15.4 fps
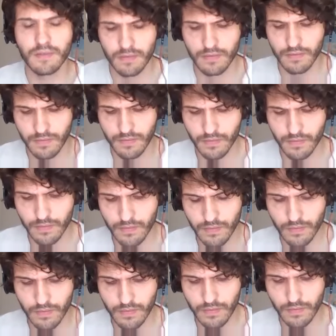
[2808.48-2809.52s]
you know, she
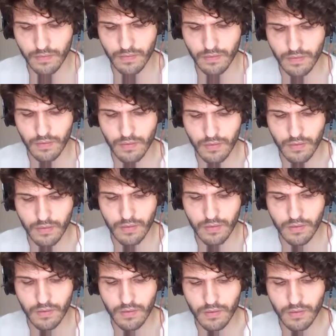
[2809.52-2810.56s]
literally has hundreds of
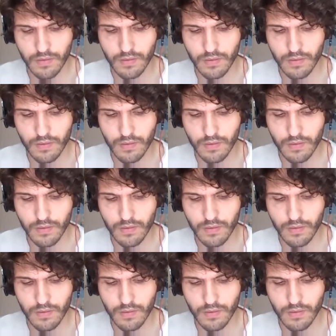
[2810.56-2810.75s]
bodies